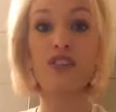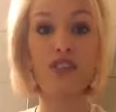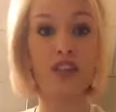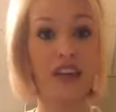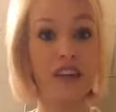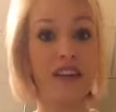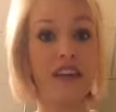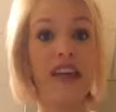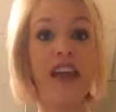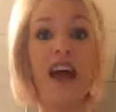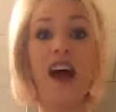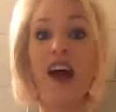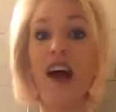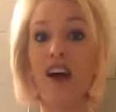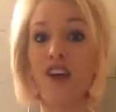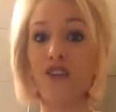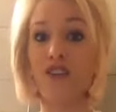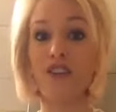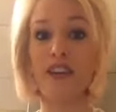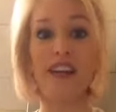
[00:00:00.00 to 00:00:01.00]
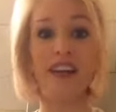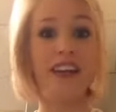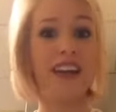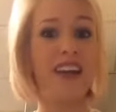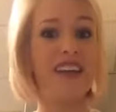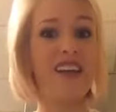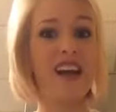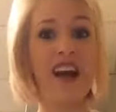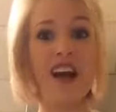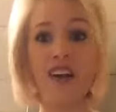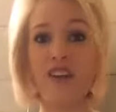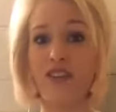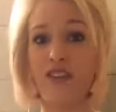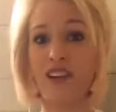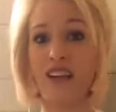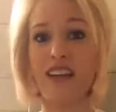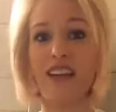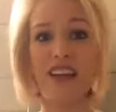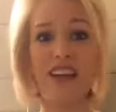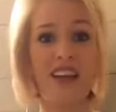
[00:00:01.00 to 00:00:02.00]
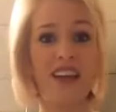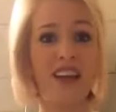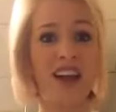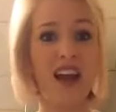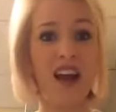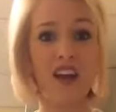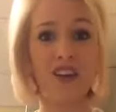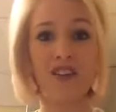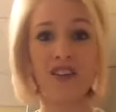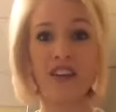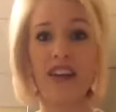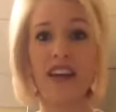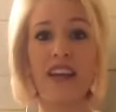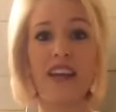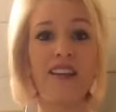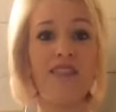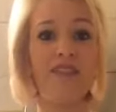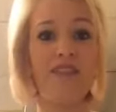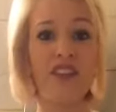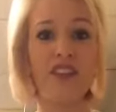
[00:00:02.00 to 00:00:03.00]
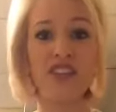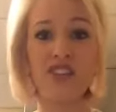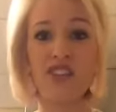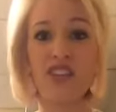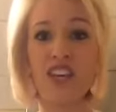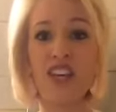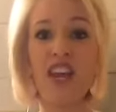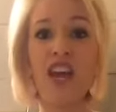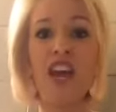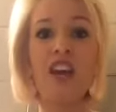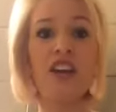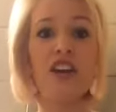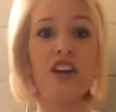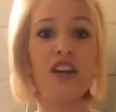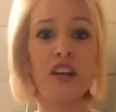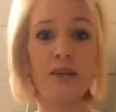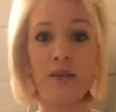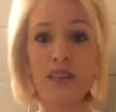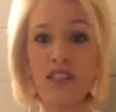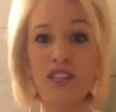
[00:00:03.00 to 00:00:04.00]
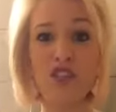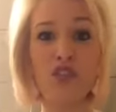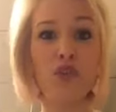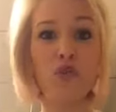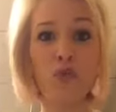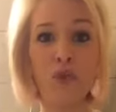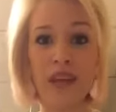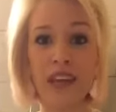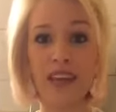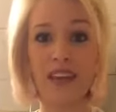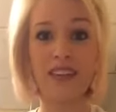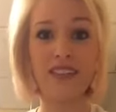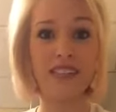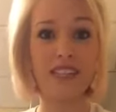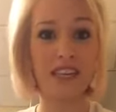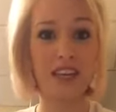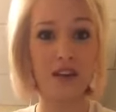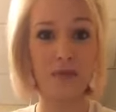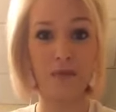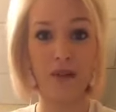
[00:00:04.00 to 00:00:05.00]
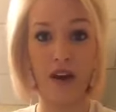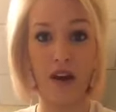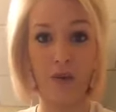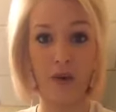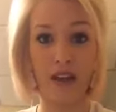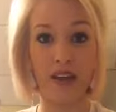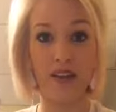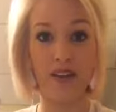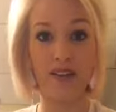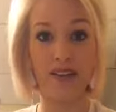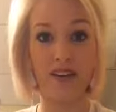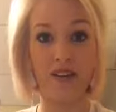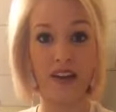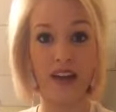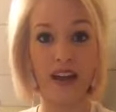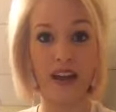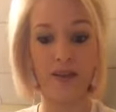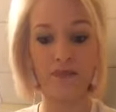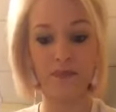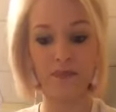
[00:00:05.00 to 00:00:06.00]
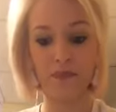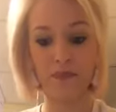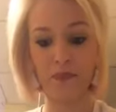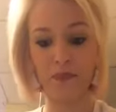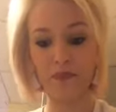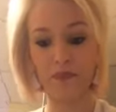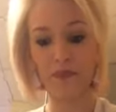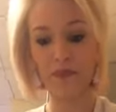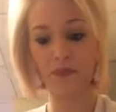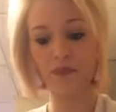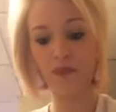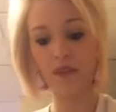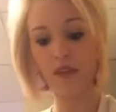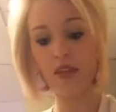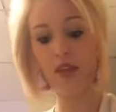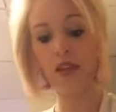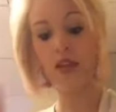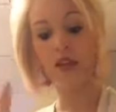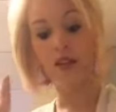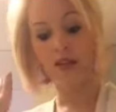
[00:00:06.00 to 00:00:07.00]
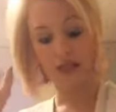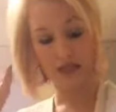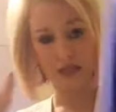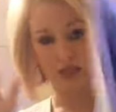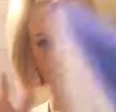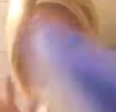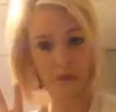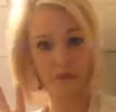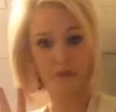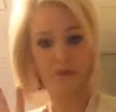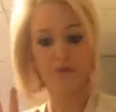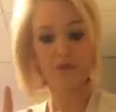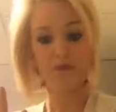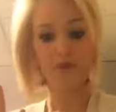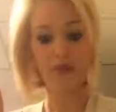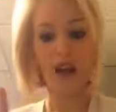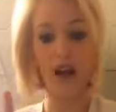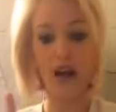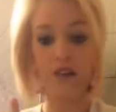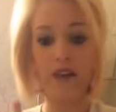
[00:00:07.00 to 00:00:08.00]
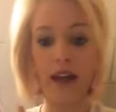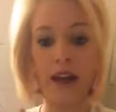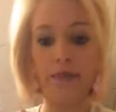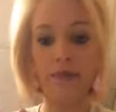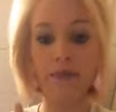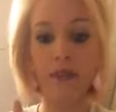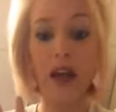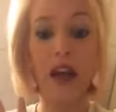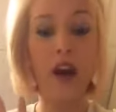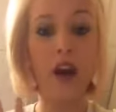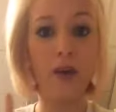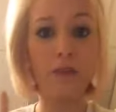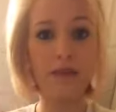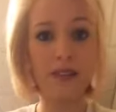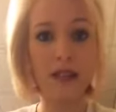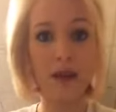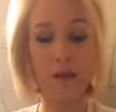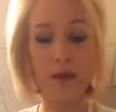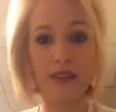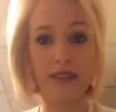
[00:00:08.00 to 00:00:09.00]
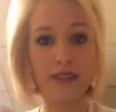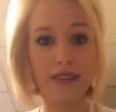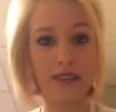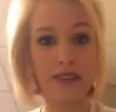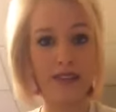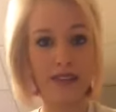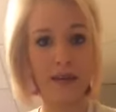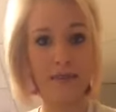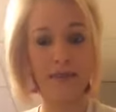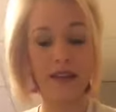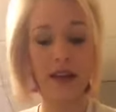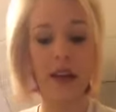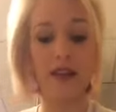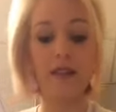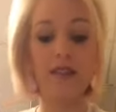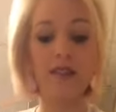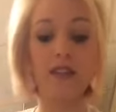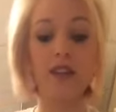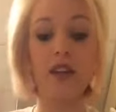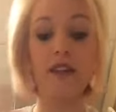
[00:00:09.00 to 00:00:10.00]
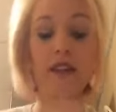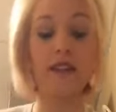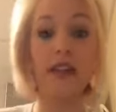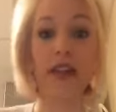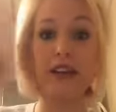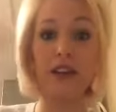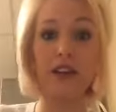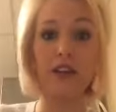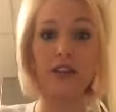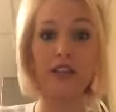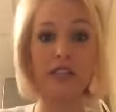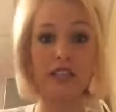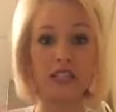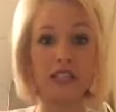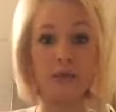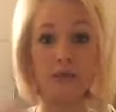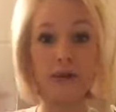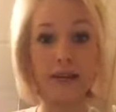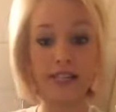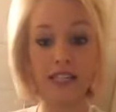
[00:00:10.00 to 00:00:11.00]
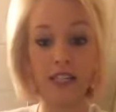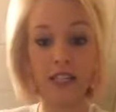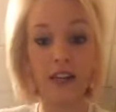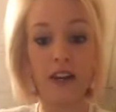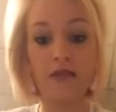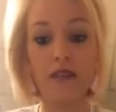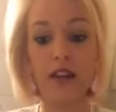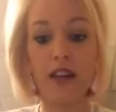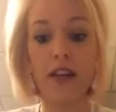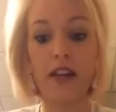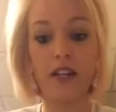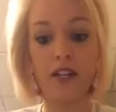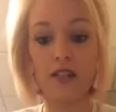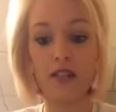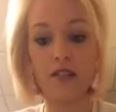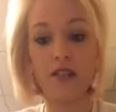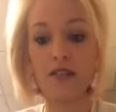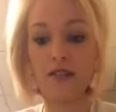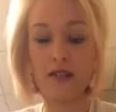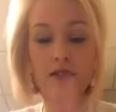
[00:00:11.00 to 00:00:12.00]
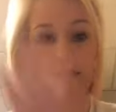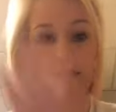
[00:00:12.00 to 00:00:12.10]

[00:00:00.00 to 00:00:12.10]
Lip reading: you're going to get hungry and hungry and hungry, and eventually you're going to be too weak to keep going, okay? So, all right, I hope someone is getting something out of this. Y'all are like, girl's just preaching over here. She's